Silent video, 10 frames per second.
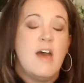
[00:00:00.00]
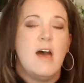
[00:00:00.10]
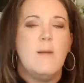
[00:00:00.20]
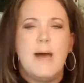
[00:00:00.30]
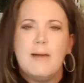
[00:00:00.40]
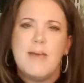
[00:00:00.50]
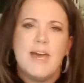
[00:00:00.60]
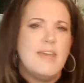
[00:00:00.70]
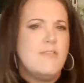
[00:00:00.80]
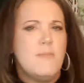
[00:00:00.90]
I'm kind of
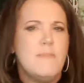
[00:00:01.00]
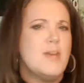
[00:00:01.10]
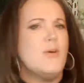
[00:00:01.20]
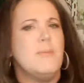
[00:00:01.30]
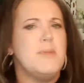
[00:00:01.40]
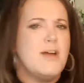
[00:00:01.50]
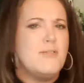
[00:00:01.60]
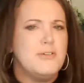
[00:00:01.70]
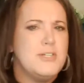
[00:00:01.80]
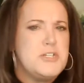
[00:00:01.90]
in the middle. I'm not
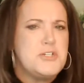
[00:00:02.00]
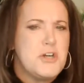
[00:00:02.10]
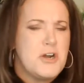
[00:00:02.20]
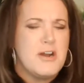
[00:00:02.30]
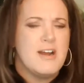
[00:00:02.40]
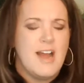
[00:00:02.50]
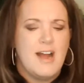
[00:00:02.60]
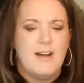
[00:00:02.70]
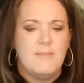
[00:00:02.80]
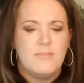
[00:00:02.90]
really sure.
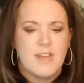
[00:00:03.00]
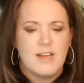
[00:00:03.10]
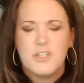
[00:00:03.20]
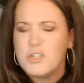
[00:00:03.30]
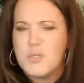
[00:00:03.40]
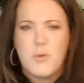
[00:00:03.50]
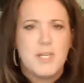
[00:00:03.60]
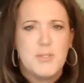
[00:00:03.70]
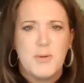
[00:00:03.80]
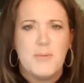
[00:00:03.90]
Not sure
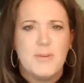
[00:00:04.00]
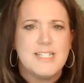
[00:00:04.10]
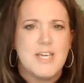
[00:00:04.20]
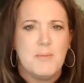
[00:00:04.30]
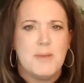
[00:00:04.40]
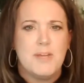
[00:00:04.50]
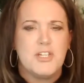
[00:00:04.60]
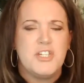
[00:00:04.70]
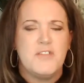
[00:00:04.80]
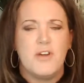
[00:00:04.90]
2021 is going to be
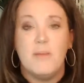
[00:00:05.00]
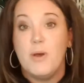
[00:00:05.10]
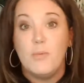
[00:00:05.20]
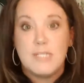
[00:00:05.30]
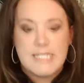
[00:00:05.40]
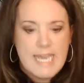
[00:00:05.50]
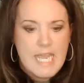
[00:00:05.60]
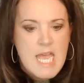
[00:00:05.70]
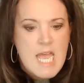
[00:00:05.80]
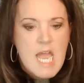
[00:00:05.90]
much different, but we'll see.